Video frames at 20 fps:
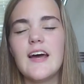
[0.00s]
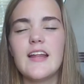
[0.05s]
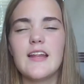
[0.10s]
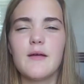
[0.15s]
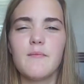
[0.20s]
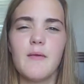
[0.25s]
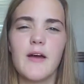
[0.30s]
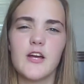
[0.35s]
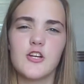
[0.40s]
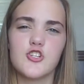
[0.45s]

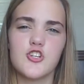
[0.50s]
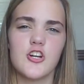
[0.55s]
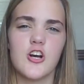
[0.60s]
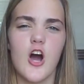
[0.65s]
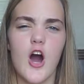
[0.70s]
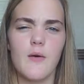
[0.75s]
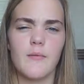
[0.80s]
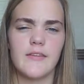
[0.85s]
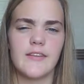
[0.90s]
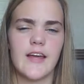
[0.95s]
then make sure to
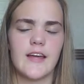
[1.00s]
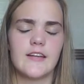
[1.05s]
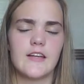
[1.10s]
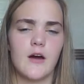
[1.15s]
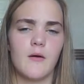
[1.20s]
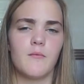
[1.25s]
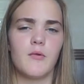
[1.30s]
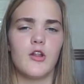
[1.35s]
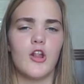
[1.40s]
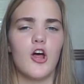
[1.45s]
comment that
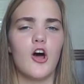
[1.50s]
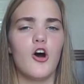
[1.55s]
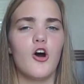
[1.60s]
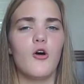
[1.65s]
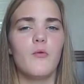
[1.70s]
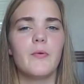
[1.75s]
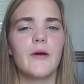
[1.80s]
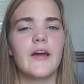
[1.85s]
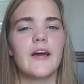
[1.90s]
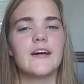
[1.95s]
down
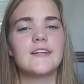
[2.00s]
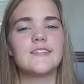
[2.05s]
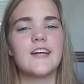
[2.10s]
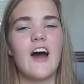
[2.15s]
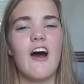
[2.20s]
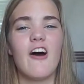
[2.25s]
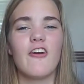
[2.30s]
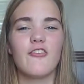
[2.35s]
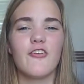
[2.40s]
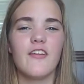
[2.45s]
below because
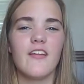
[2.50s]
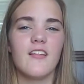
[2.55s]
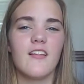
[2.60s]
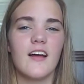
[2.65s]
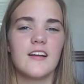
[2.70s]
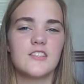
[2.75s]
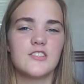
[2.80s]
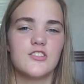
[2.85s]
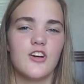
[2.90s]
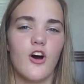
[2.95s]
I'd really
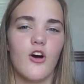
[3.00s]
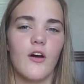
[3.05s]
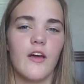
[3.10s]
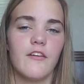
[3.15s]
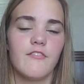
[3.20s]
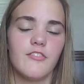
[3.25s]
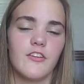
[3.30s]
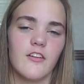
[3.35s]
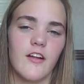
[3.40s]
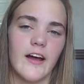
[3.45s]
like to know
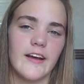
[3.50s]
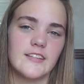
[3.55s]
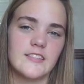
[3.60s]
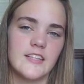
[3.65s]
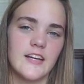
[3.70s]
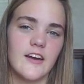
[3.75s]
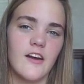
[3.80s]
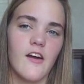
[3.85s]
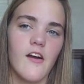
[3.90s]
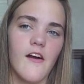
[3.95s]
if you liked
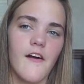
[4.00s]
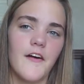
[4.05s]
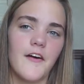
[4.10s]
it